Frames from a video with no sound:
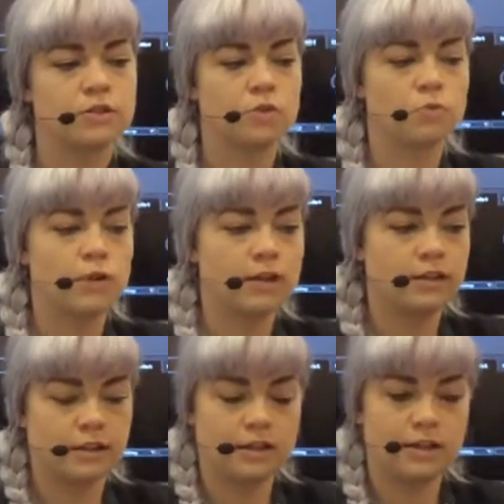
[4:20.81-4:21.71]
So
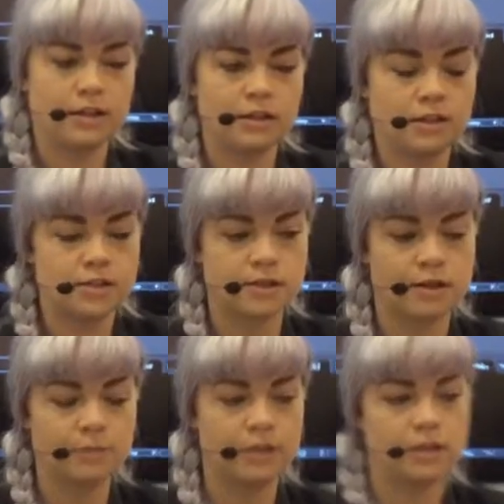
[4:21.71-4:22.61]
right-clicking in this
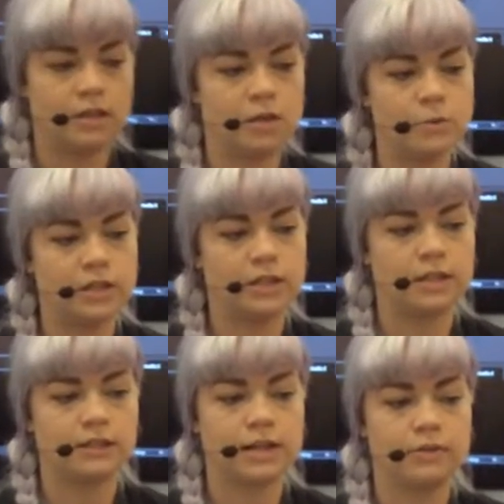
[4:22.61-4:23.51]
timeline here will
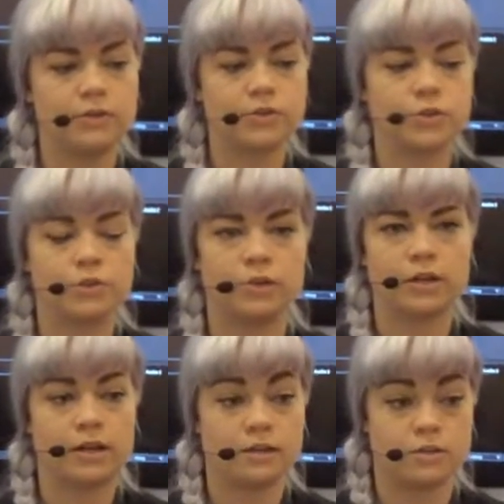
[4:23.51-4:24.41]
allow you to
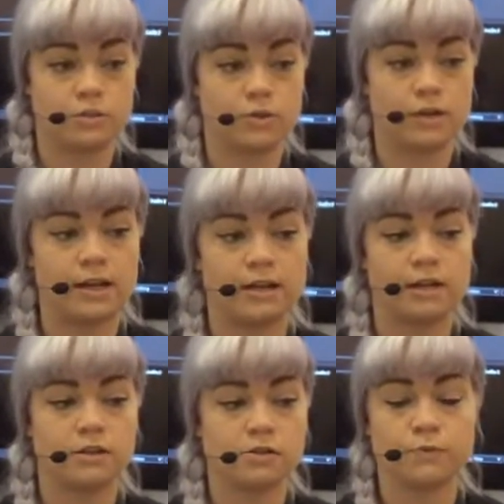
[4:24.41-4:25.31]
create
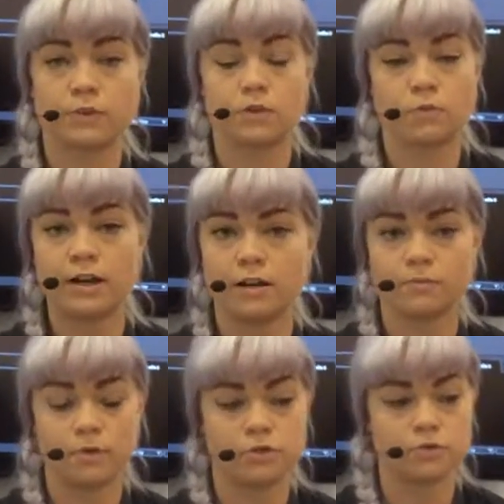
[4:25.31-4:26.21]
a different array of
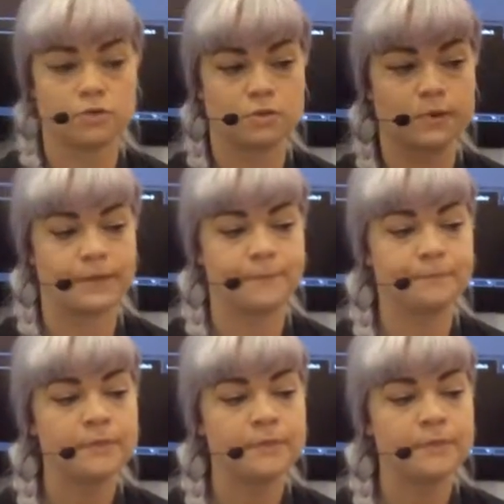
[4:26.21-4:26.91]
modules as well.